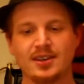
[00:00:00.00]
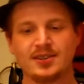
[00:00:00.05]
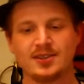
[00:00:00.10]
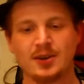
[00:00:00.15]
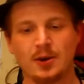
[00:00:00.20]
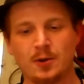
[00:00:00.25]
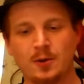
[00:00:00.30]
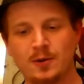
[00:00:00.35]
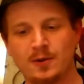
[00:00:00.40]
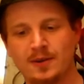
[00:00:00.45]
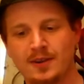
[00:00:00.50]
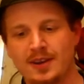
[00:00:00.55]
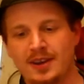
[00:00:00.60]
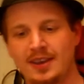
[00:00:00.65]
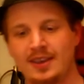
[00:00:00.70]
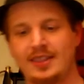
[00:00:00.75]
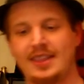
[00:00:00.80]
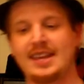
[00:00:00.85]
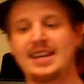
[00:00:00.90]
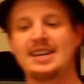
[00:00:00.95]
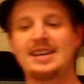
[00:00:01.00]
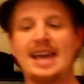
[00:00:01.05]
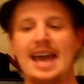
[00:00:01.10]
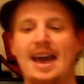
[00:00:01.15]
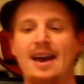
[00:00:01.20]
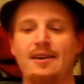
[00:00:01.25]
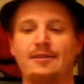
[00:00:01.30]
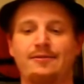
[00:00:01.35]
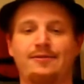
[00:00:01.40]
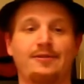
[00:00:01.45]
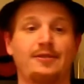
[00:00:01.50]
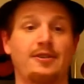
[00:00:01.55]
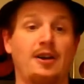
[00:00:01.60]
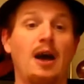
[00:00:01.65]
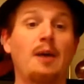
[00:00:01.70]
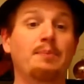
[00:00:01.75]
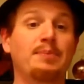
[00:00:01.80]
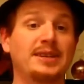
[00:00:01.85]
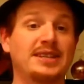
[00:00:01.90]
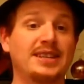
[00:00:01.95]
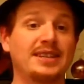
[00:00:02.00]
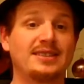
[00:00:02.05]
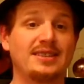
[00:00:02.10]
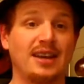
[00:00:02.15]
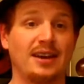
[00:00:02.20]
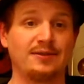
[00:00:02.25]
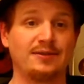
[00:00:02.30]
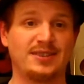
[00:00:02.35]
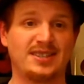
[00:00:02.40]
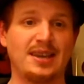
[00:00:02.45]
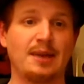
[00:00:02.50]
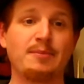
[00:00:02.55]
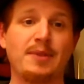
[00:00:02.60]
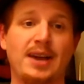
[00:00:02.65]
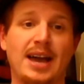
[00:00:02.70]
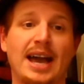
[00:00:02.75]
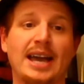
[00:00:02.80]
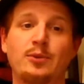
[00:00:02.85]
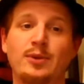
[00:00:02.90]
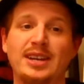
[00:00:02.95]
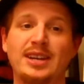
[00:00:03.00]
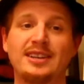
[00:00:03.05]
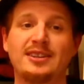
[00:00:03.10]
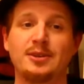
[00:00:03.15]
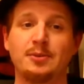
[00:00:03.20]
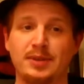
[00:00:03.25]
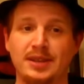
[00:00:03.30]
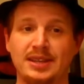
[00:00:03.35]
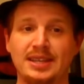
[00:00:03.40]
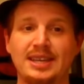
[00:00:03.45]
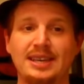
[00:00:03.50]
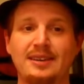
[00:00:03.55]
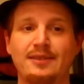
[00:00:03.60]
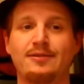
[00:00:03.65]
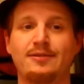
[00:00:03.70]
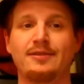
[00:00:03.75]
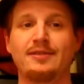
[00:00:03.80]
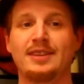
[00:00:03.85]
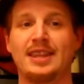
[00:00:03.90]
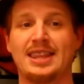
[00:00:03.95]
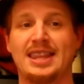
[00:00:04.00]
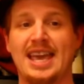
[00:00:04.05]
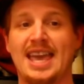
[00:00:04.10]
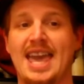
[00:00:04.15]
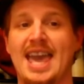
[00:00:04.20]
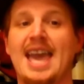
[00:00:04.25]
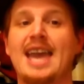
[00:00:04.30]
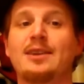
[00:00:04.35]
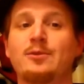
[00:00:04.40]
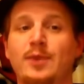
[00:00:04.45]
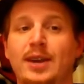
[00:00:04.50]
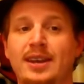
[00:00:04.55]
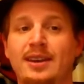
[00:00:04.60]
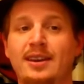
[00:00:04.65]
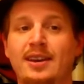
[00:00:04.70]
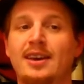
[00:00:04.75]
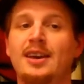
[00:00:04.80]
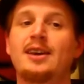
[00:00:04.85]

So they need to have competence of some kind. We need to believe that they can win.